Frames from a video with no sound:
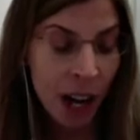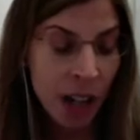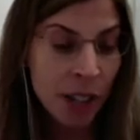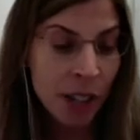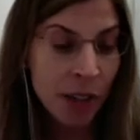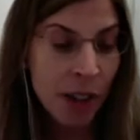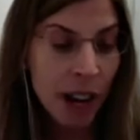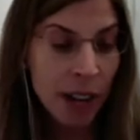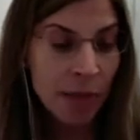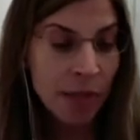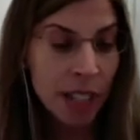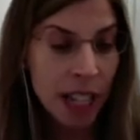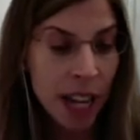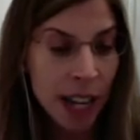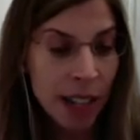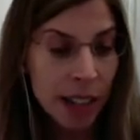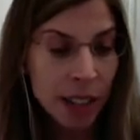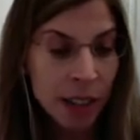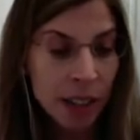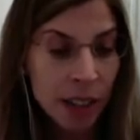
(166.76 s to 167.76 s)
You have
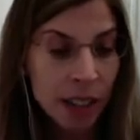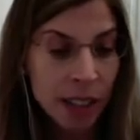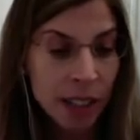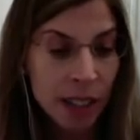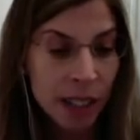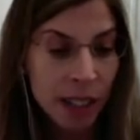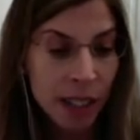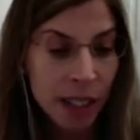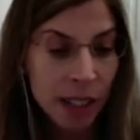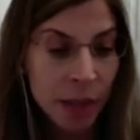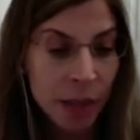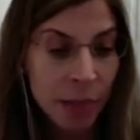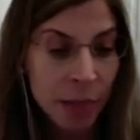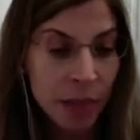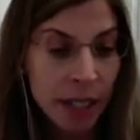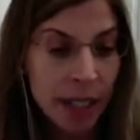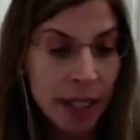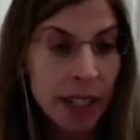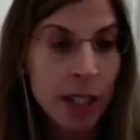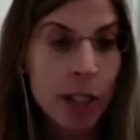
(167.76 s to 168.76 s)
titled the
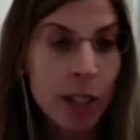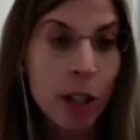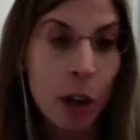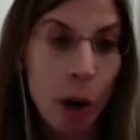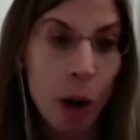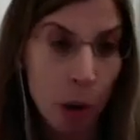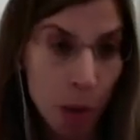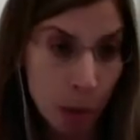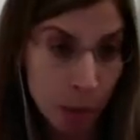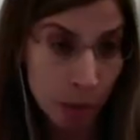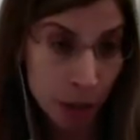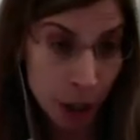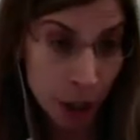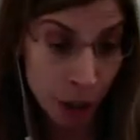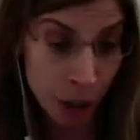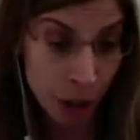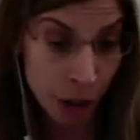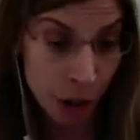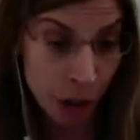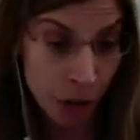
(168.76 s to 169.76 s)
piece, The Home
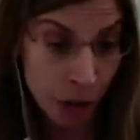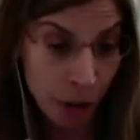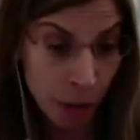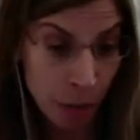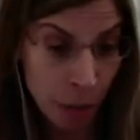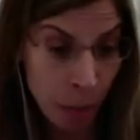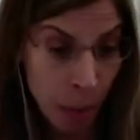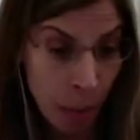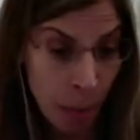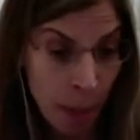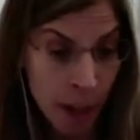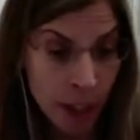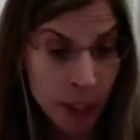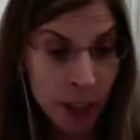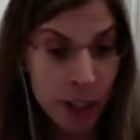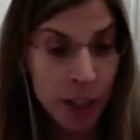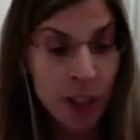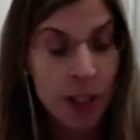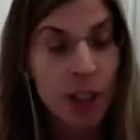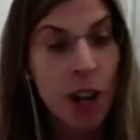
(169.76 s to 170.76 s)
Show,
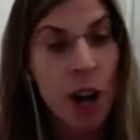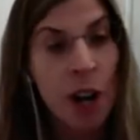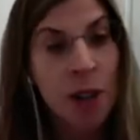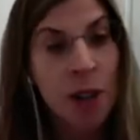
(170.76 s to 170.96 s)
to the song